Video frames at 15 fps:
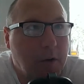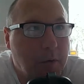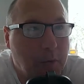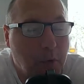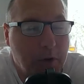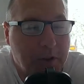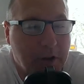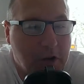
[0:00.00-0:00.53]

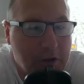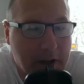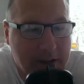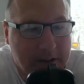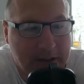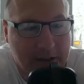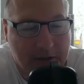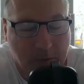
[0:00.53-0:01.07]
what the
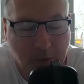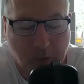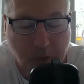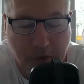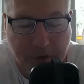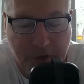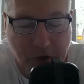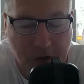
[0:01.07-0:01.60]
criticism
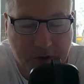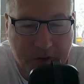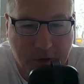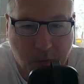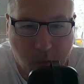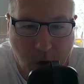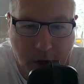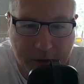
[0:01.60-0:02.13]
with
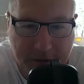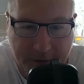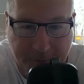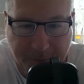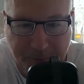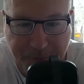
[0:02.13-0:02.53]
Johnson was